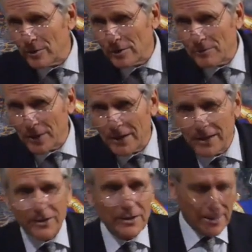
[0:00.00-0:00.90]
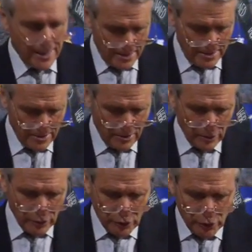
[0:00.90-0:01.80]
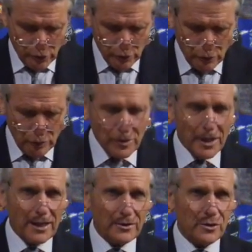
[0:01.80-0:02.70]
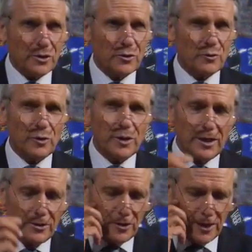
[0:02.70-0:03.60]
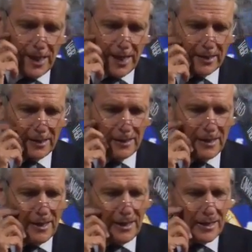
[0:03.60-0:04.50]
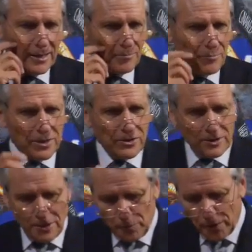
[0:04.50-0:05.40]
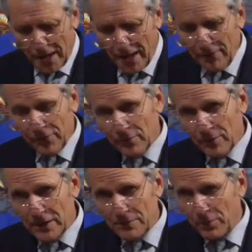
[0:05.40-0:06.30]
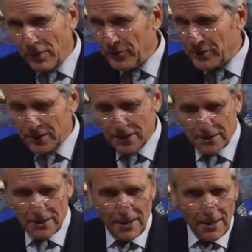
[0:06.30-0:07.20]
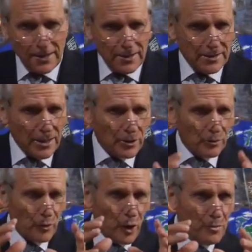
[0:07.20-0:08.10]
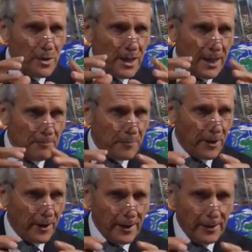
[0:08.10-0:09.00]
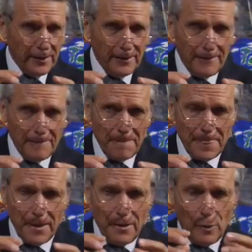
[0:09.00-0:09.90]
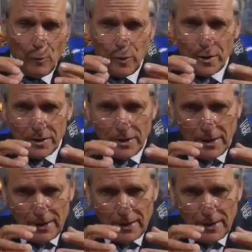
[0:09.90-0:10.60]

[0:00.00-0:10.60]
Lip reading: will be desolated, consumed and destroyed unto the end. And the picture that we have from this prophecies is that the Roman Empire would